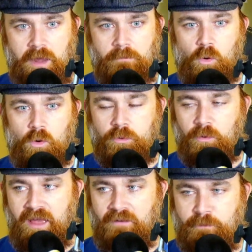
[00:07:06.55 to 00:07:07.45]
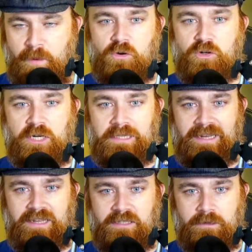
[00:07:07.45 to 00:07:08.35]
Up north, we have
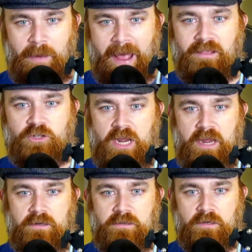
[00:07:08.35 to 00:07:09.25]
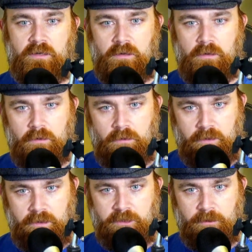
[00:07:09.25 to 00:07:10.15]
Berejiklians and Palaszczuks,
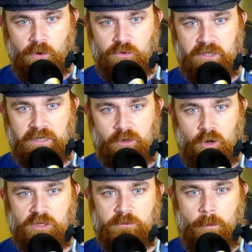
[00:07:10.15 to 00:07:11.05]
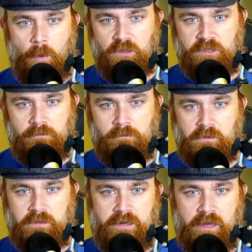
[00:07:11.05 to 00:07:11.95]
and in supposedly cosmopolitan,
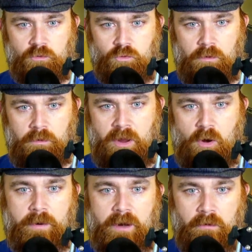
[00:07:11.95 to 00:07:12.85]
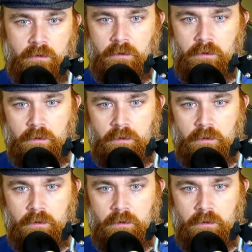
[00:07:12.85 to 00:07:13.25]
multicultural Melbourne,